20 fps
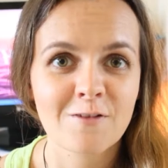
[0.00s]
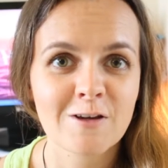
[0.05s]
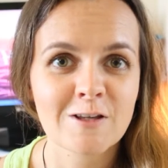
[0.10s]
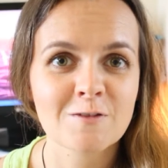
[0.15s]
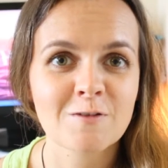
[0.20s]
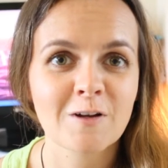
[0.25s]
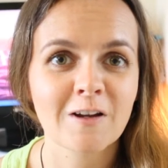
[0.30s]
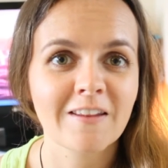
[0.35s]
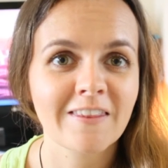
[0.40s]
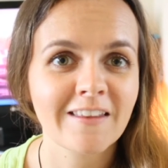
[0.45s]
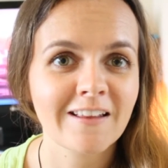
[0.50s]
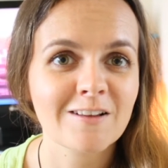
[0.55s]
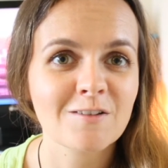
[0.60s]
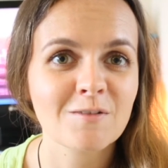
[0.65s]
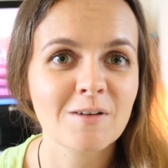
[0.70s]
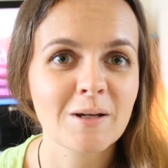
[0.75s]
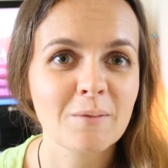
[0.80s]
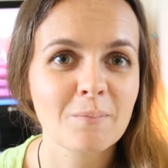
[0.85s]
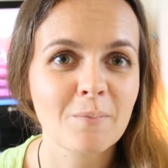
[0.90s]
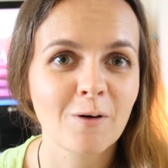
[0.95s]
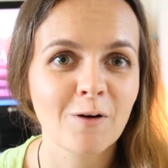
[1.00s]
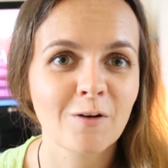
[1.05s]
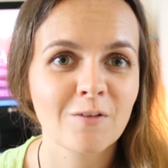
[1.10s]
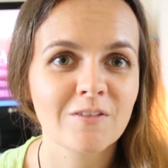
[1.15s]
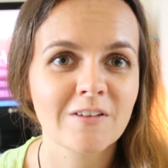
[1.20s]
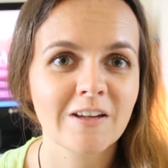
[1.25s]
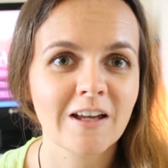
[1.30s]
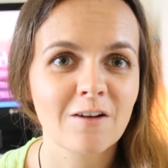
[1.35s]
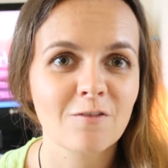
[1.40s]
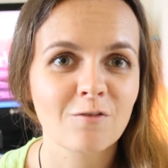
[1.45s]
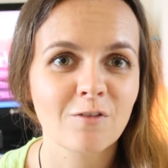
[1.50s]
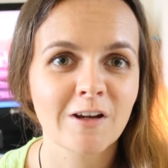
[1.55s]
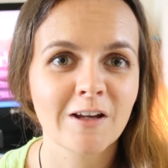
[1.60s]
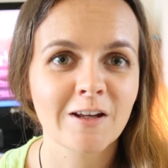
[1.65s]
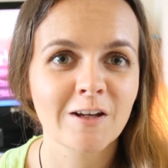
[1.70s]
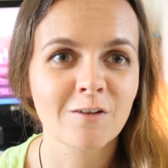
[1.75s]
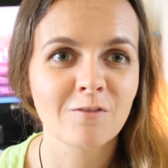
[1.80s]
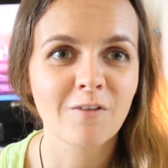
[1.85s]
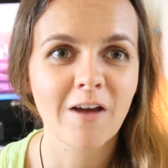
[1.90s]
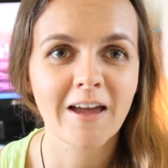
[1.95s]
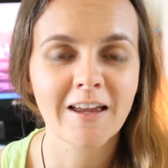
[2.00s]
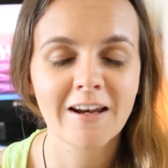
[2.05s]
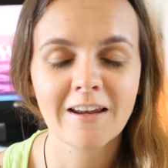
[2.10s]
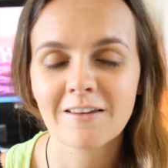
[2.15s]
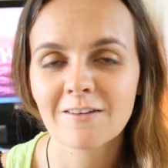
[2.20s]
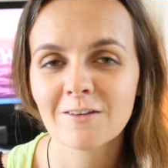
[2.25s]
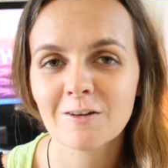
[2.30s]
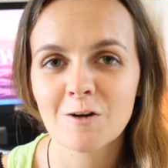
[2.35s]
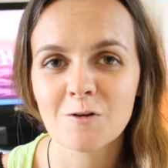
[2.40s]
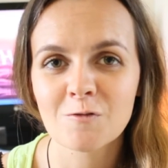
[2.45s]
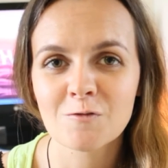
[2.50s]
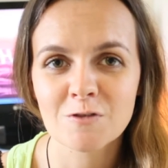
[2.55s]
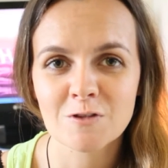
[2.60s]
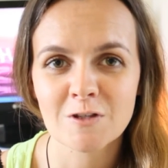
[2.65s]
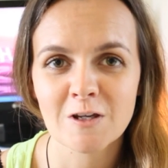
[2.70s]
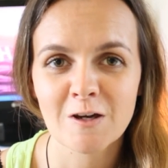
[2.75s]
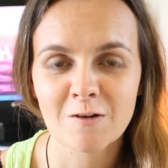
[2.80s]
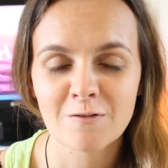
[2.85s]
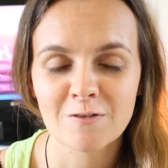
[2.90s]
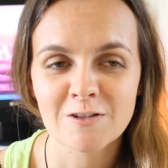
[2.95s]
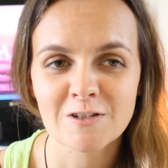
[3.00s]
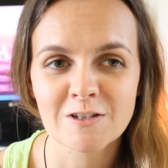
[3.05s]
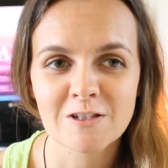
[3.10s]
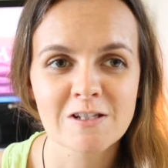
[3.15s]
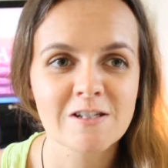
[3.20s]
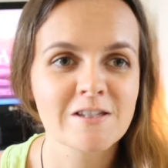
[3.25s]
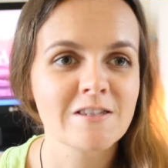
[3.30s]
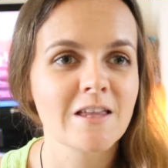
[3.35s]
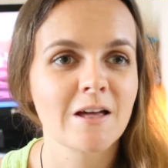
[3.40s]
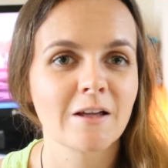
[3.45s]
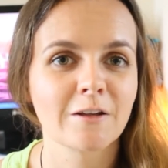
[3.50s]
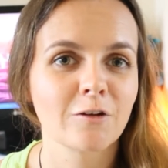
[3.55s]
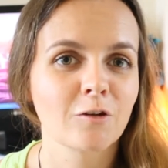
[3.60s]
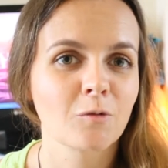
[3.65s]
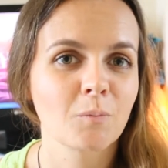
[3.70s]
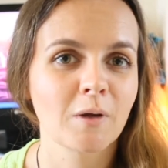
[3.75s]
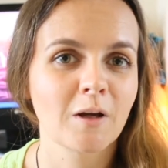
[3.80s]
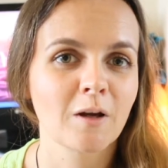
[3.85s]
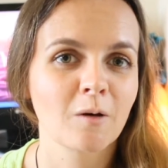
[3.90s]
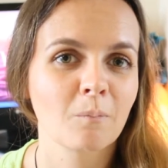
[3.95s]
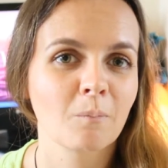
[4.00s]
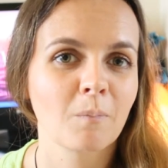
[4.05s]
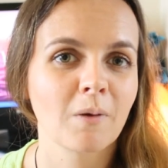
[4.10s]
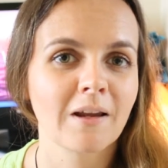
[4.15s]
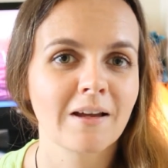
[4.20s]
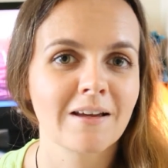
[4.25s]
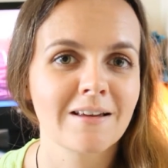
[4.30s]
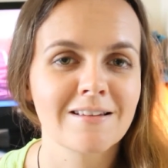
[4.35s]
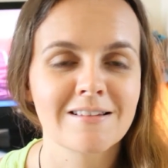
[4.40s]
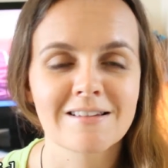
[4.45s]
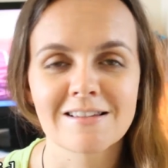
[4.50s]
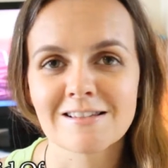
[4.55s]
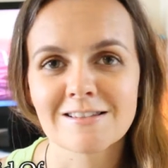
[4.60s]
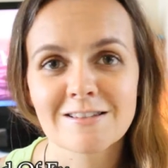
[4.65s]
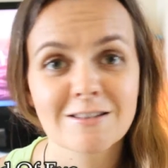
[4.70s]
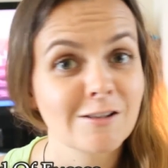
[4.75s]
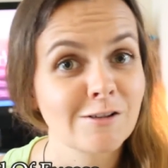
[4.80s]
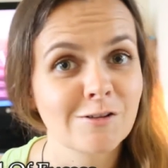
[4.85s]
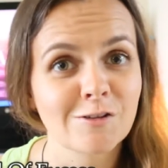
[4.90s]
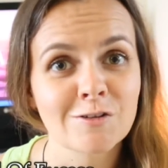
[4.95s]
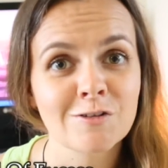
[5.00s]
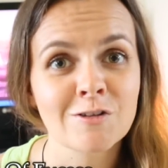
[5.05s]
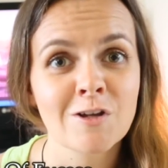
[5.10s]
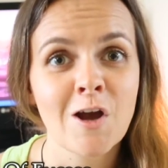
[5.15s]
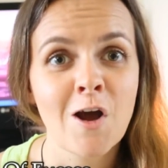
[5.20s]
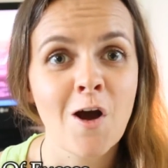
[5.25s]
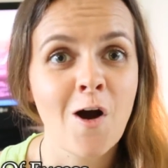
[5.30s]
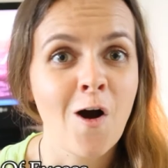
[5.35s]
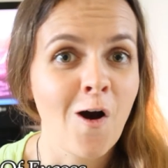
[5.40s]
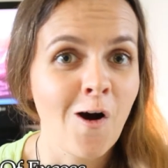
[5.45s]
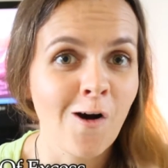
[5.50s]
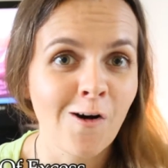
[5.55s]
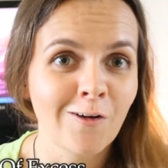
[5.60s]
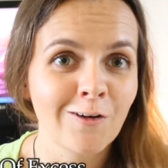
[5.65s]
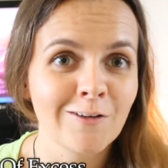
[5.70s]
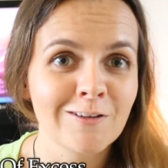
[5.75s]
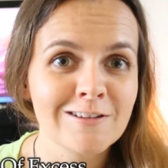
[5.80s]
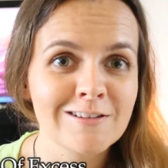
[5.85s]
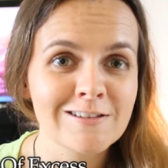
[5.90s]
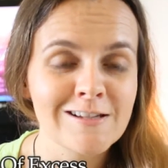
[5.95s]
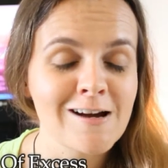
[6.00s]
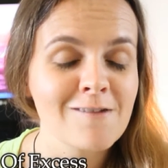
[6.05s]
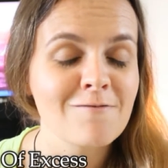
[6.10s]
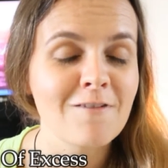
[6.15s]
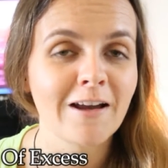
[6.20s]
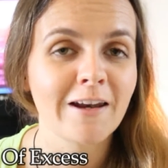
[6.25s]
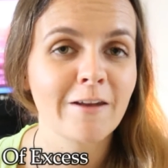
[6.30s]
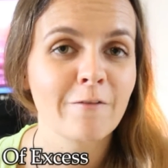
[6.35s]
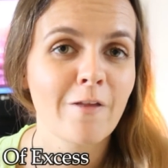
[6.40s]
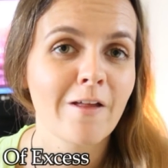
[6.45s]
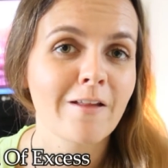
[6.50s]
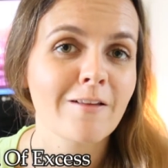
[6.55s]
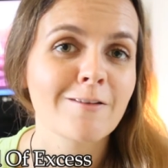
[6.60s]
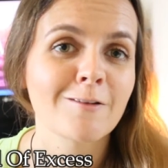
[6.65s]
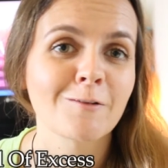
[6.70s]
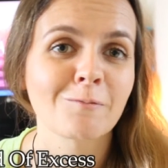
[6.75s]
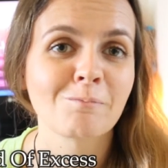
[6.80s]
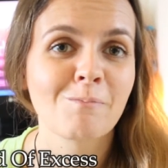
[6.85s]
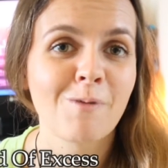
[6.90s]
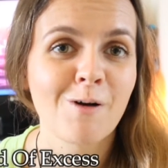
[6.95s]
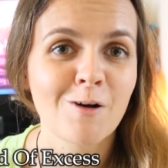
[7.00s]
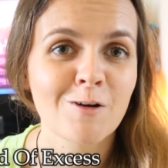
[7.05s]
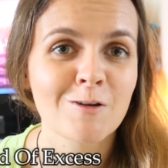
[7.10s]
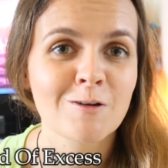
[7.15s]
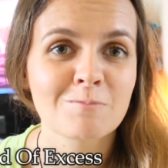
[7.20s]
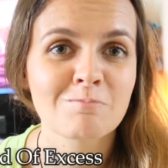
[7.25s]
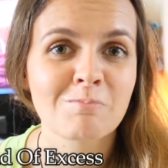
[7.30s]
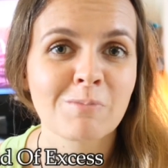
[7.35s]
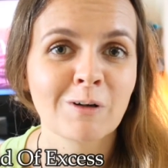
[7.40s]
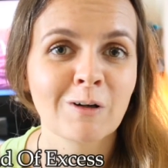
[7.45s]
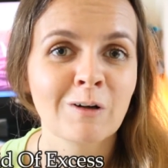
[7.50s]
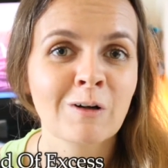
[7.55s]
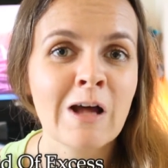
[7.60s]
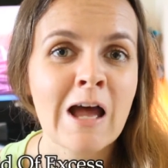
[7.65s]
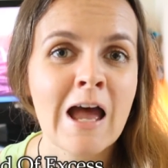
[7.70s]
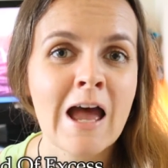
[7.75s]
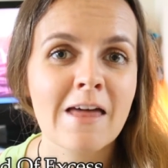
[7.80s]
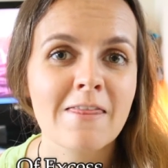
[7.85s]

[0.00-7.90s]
First of all, I think it's really important to get rid of any sort of surfaces that just become places to just hoard stuff, and if that's not possible,